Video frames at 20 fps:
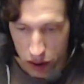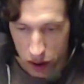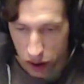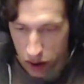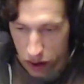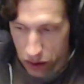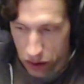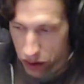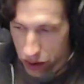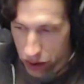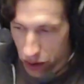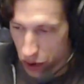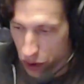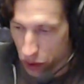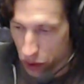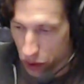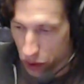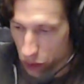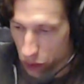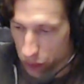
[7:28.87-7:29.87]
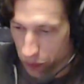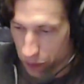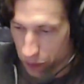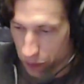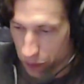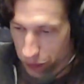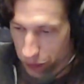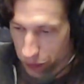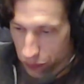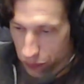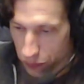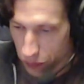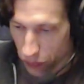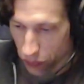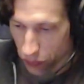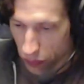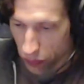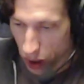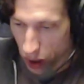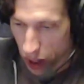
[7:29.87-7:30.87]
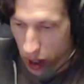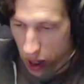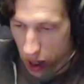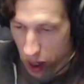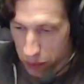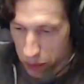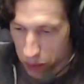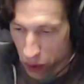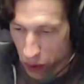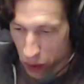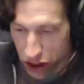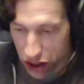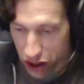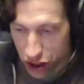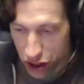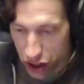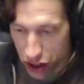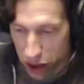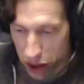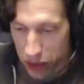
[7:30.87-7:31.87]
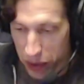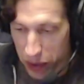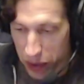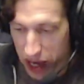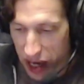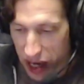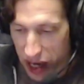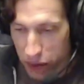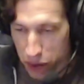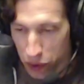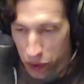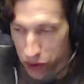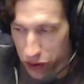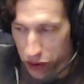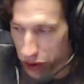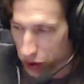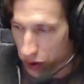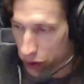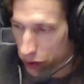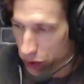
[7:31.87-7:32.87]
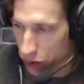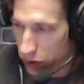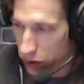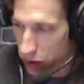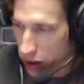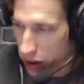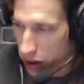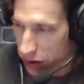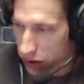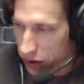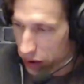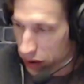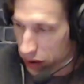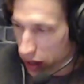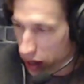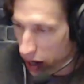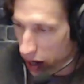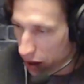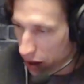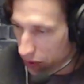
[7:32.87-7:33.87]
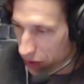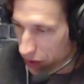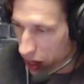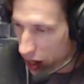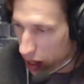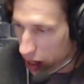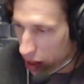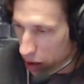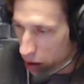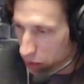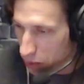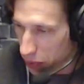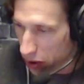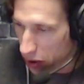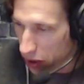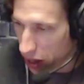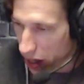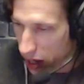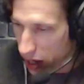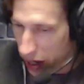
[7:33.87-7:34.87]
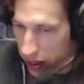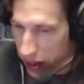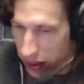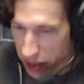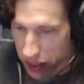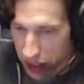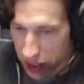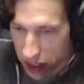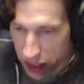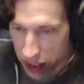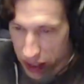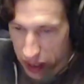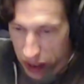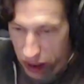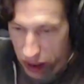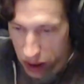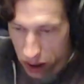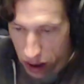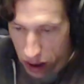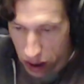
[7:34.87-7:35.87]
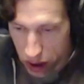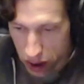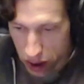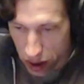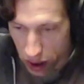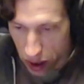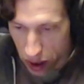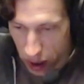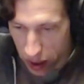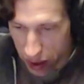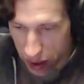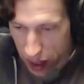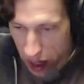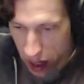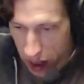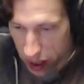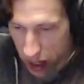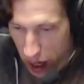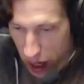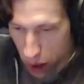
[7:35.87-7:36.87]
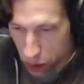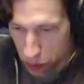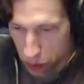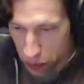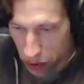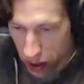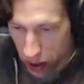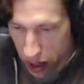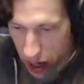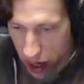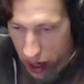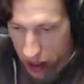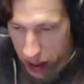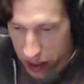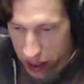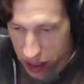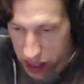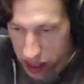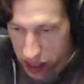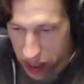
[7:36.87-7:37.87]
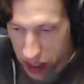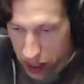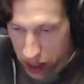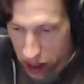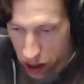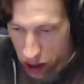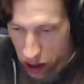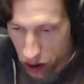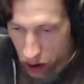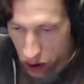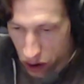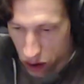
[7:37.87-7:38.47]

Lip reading: So, but we should be able to, since I have game, play ID, I got game and play ID here.